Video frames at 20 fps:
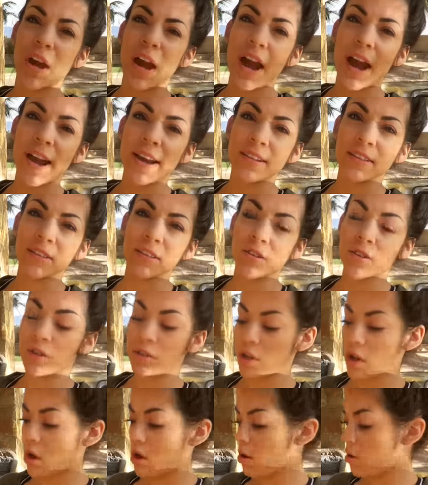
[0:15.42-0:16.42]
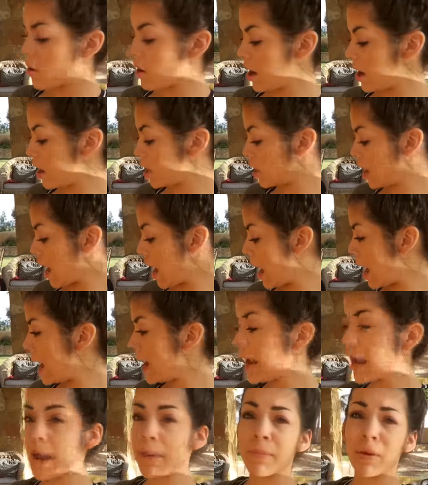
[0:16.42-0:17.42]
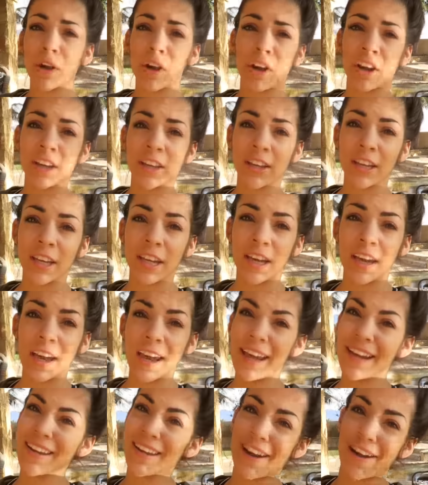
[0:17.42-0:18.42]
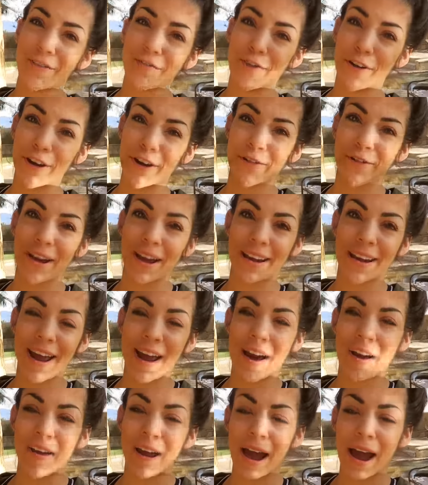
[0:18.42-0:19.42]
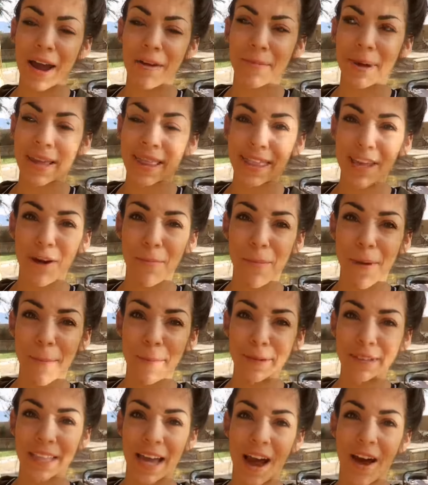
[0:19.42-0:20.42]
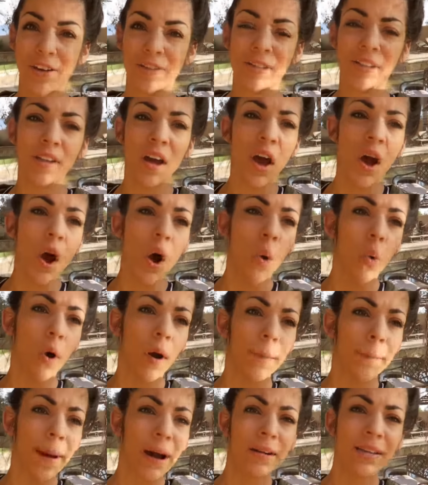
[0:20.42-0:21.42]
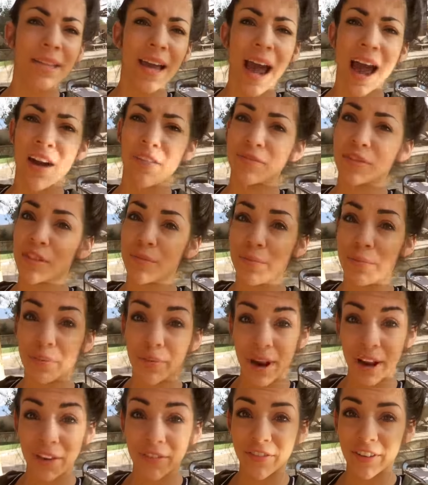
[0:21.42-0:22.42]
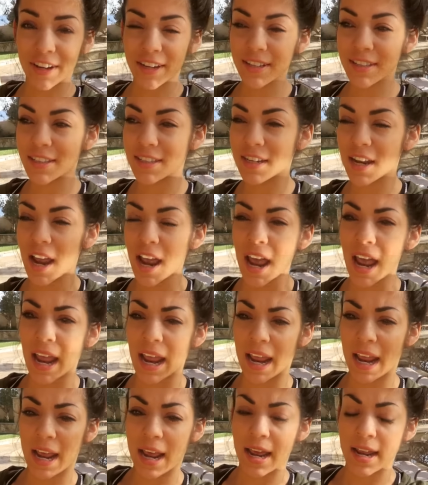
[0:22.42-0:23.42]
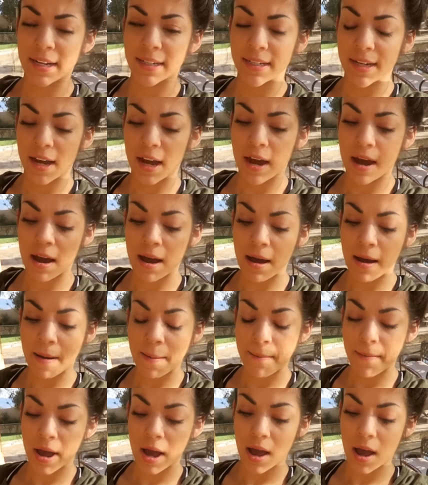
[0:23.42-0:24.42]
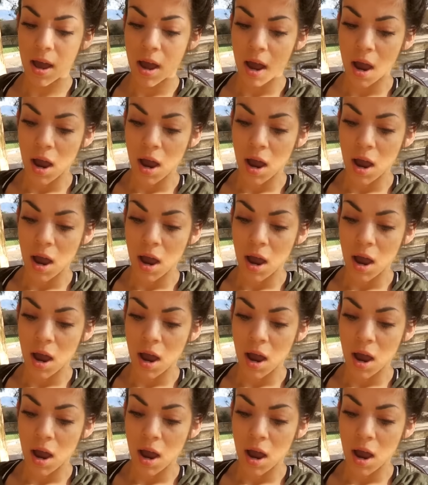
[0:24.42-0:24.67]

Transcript: guys? So I am currently in California right now at my tío Pepe's house. We're about to have some breakfast and um,